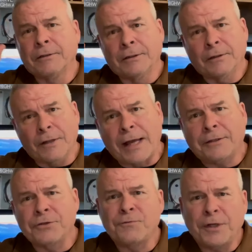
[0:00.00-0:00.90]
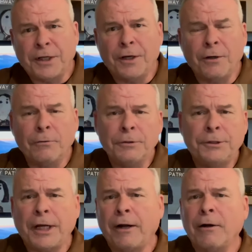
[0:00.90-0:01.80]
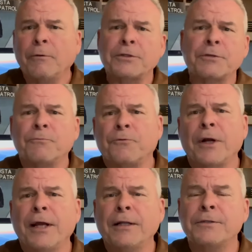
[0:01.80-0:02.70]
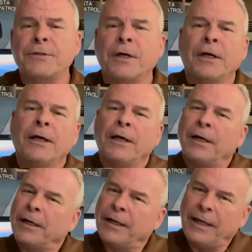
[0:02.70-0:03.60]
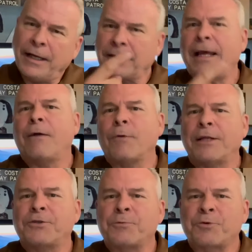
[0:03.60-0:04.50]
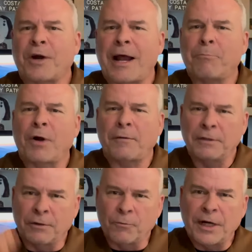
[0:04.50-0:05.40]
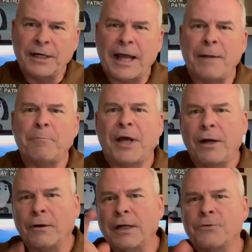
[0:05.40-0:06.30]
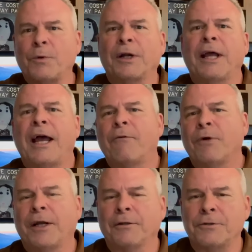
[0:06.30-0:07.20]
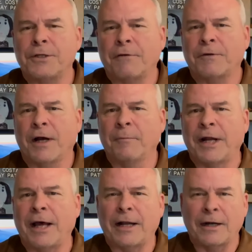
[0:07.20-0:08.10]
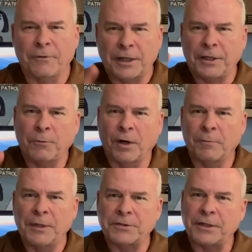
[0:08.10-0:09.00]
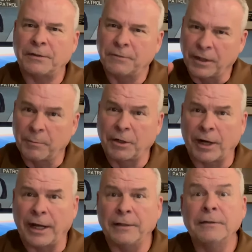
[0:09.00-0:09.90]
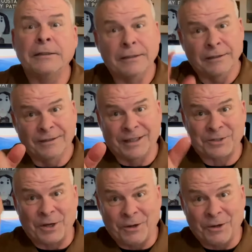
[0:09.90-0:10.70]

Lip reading: like this video, share it with some friends, hit that red subscribe button and ring that bell because we're going to have regular stuff coming out. I don't think you want to miss it. It's going to be great. Let's go.